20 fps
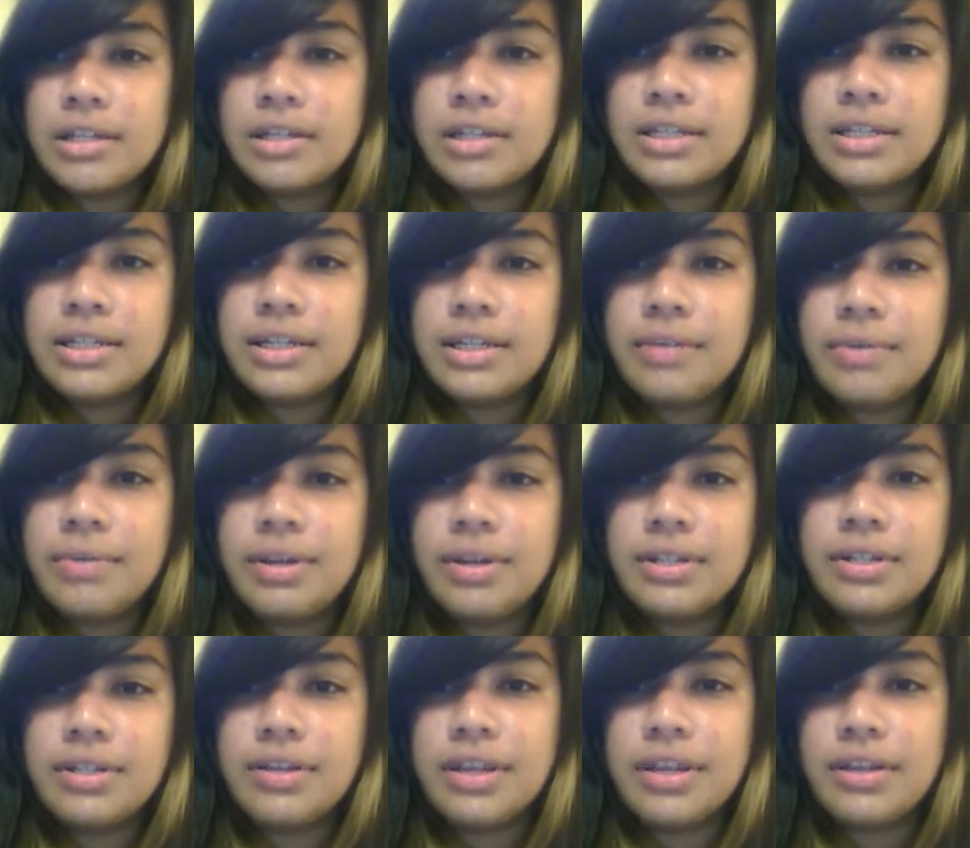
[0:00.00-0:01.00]
let's see, what
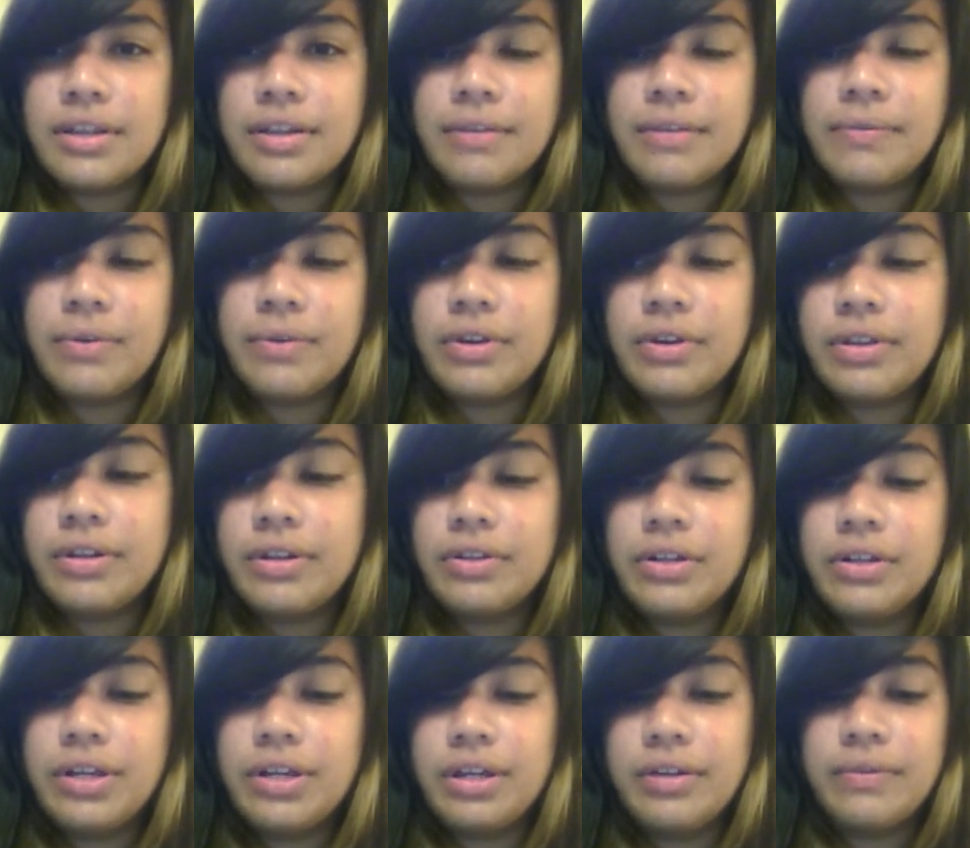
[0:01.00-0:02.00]
else are they looking for? They're
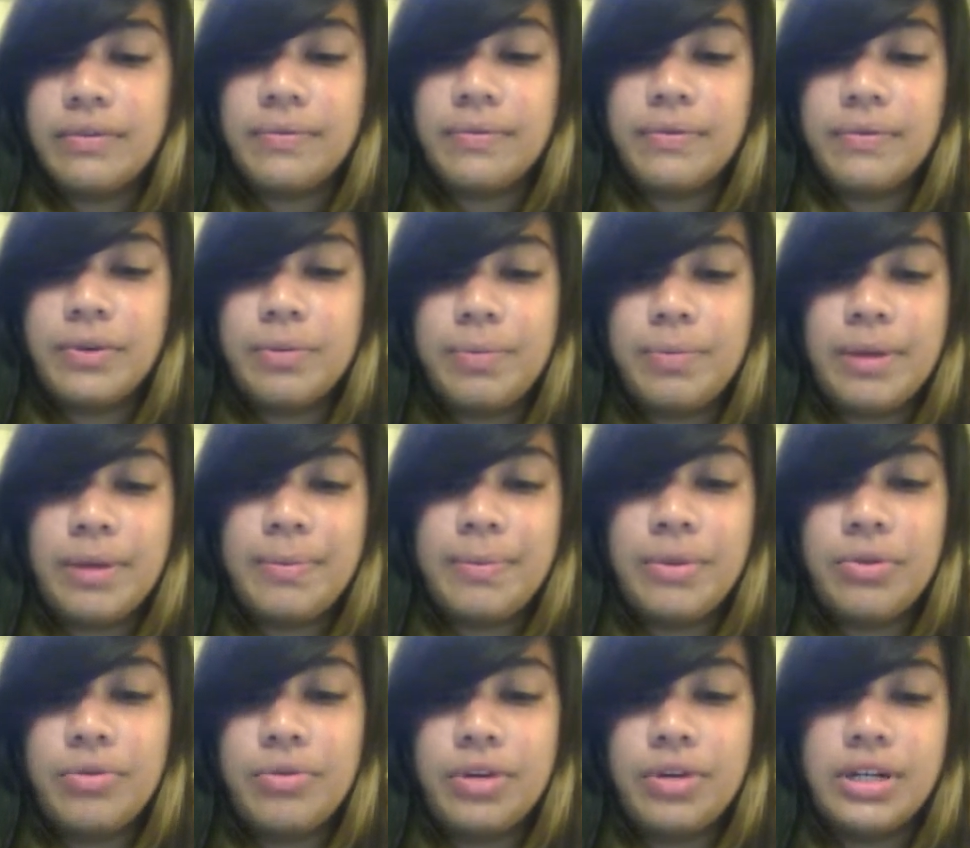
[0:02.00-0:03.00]
looking for
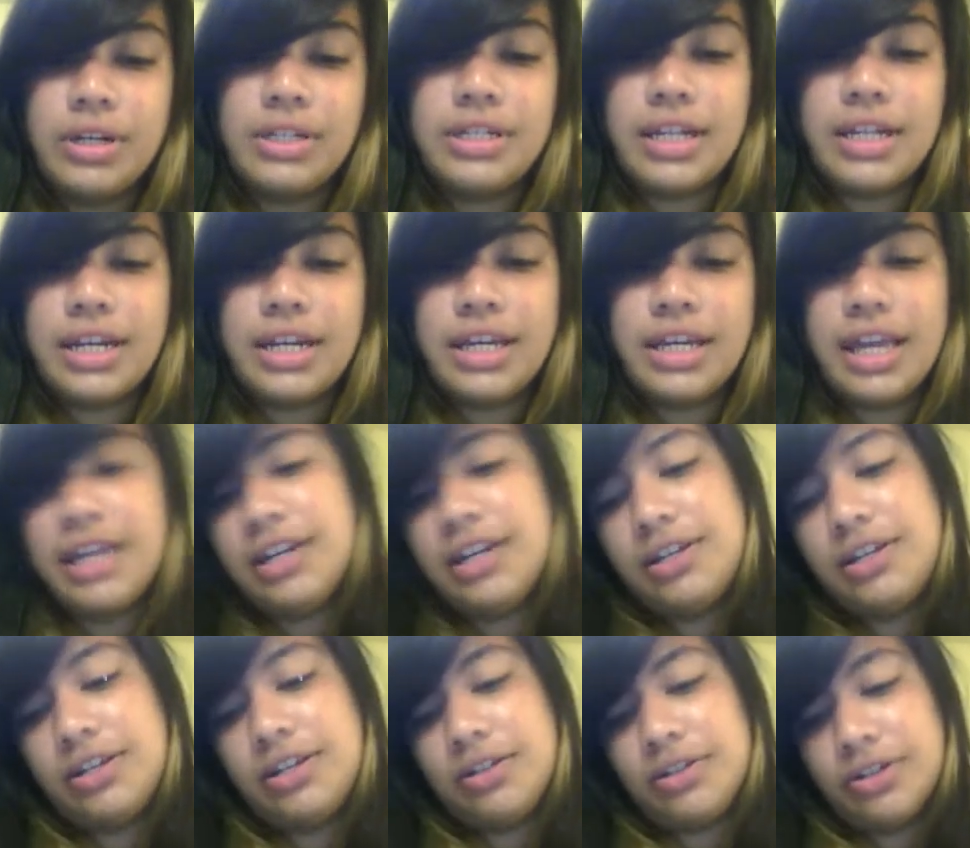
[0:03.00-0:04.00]
people who are
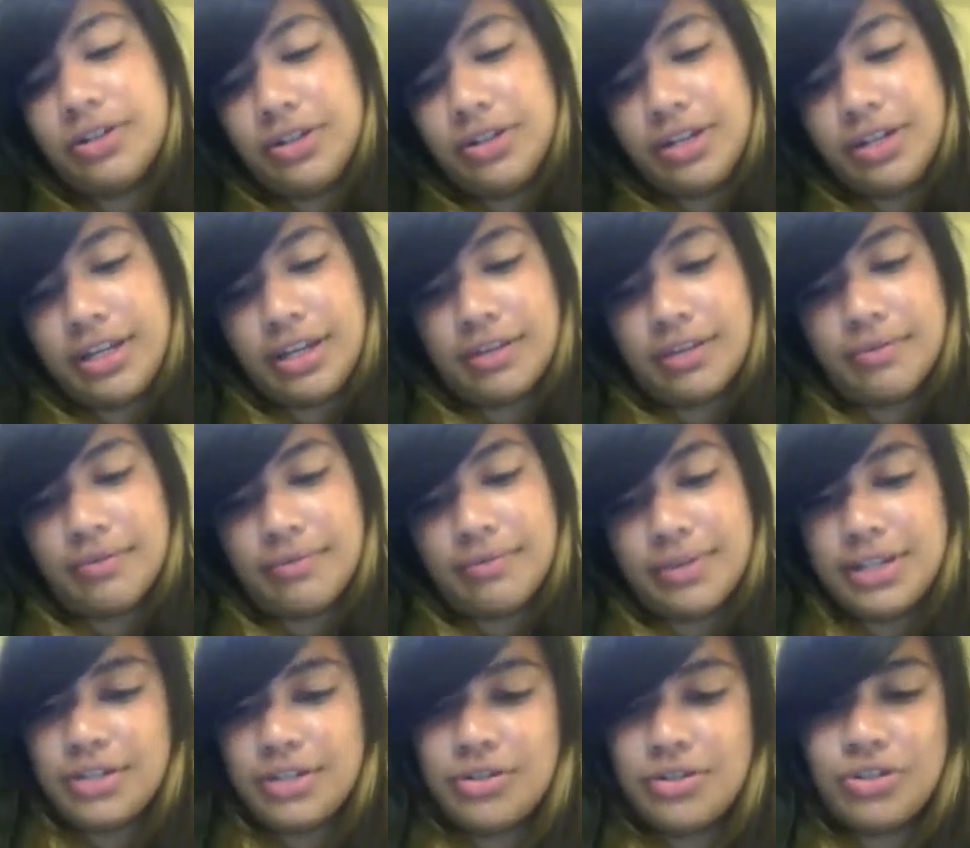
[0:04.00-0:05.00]
dedicated to learning and
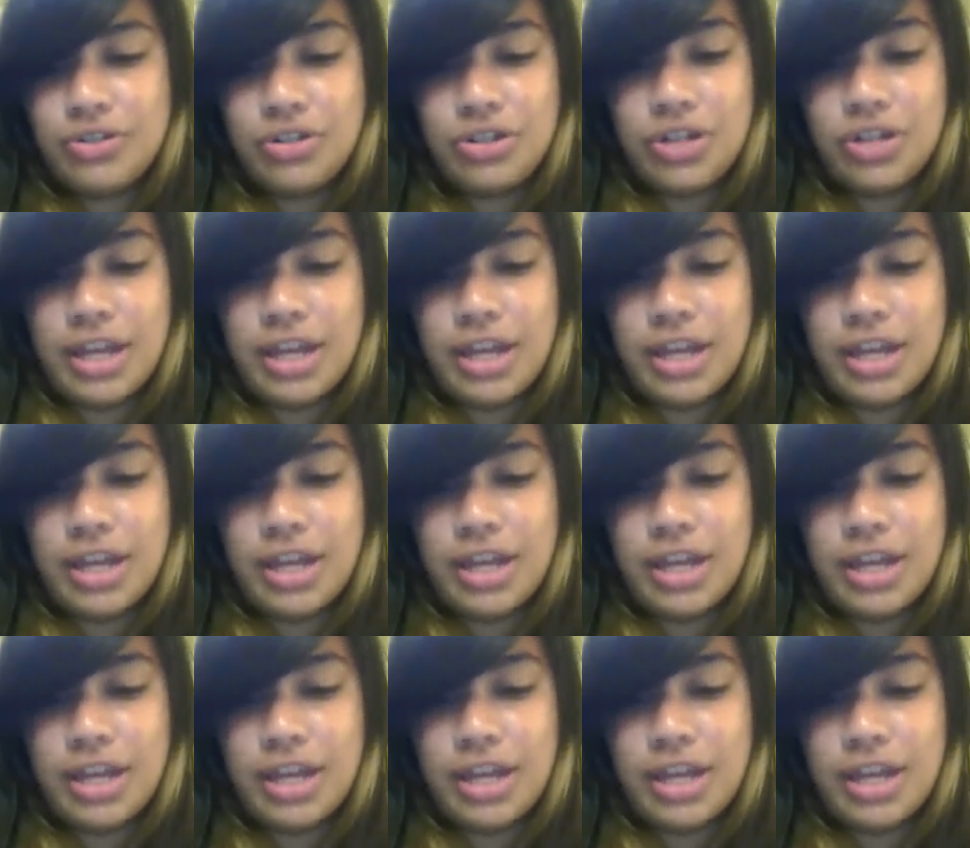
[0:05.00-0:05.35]
research